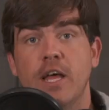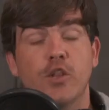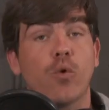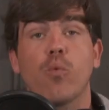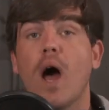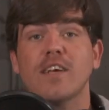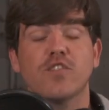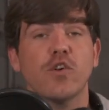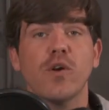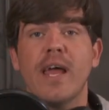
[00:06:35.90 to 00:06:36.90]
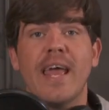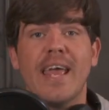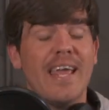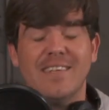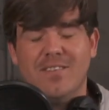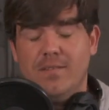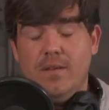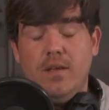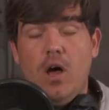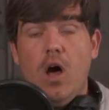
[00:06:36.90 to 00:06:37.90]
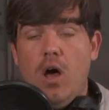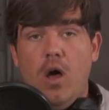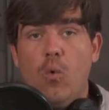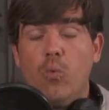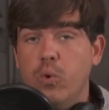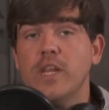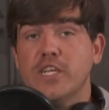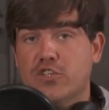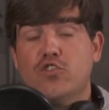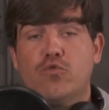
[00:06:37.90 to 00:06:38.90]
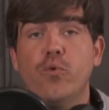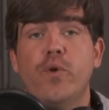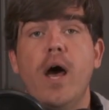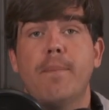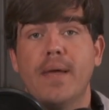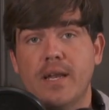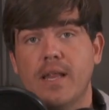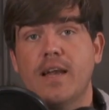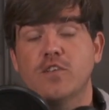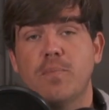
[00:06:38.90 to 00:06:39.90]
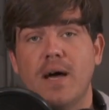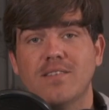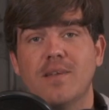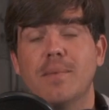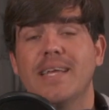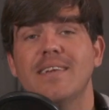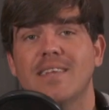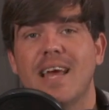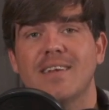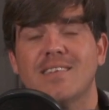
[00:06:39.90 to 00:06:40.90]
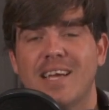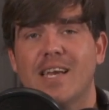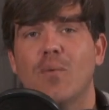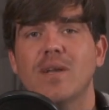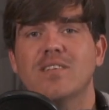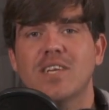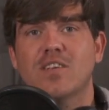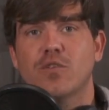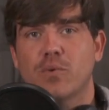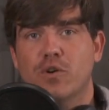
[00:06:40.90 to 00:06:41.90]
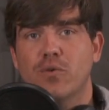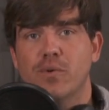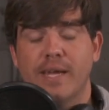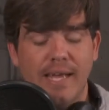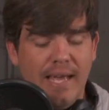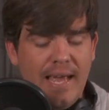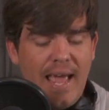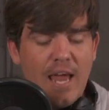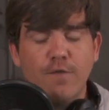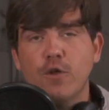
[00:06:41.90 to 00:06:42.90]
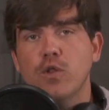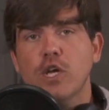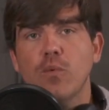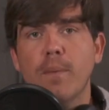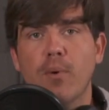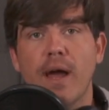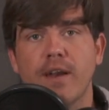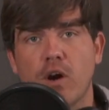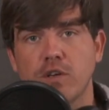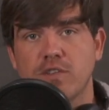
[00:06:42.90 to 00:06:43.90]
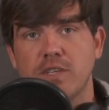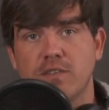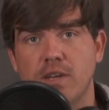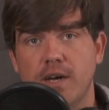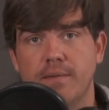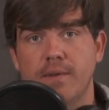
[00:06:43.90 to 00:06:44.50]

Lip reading: The roster is really screwed up in a lot of spots. And I'm going to get to that in a second. I want to stick to the recruiting. And if you look at what Brian Harsin has done,